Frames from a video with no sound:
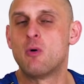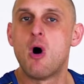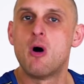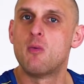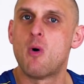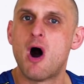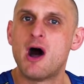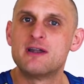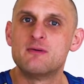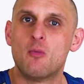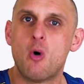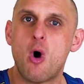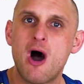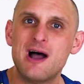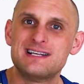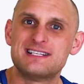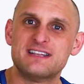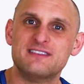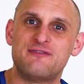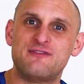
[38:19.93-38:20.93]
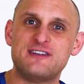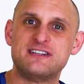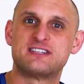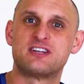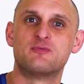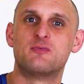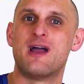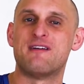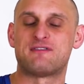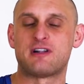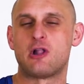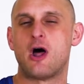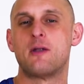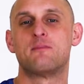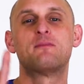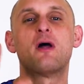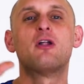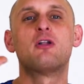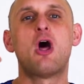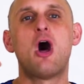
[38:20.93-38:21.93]
Why, why, why is it the fitness we have to lie?
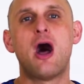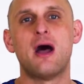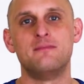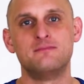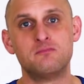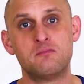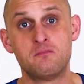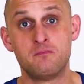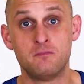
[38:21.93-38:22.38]
Don't lie.